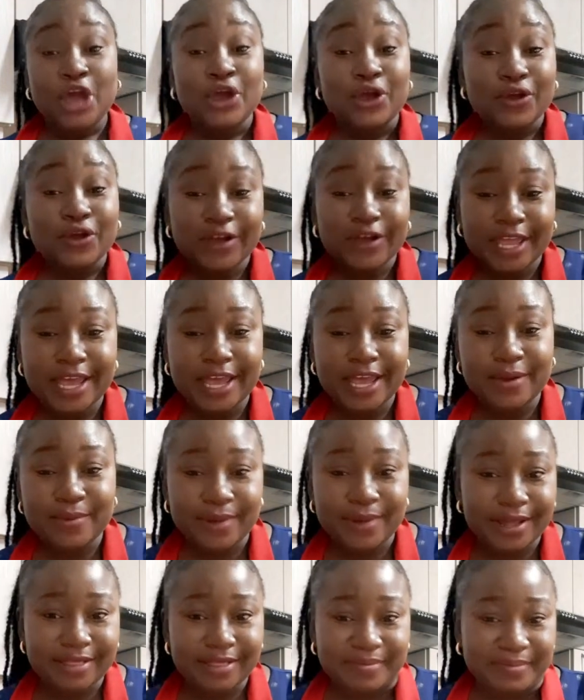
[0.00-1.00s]

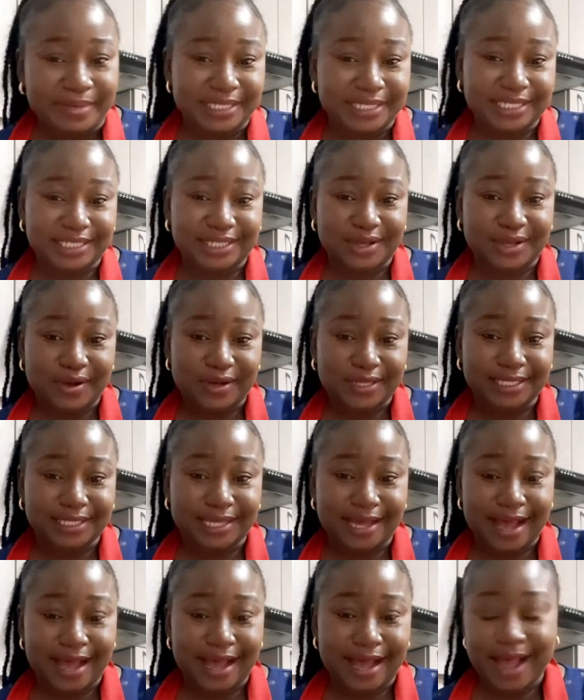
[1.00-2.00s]
Cooking with Mrs.
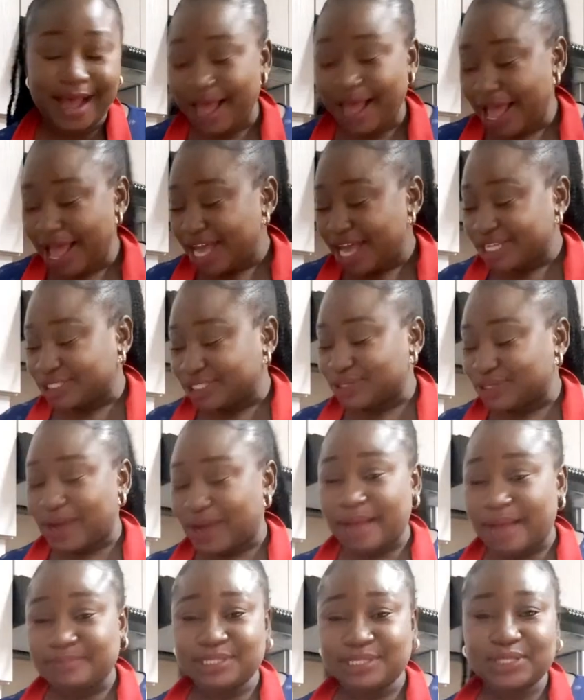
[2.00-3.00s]
Kosa. So
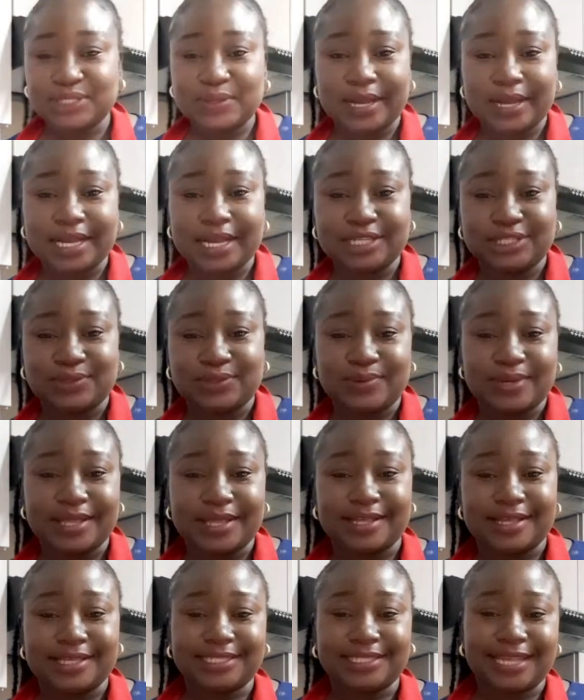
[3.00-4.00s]
I'm just quickly doing
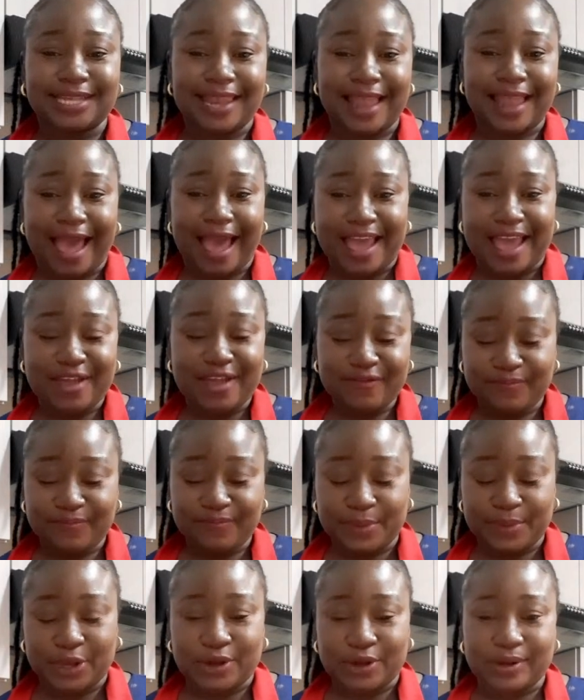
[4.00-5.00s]
this live
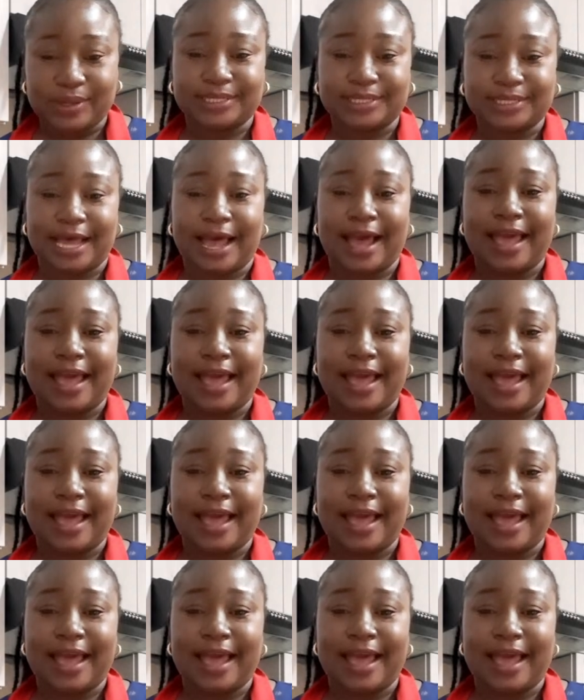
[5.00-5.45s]
because I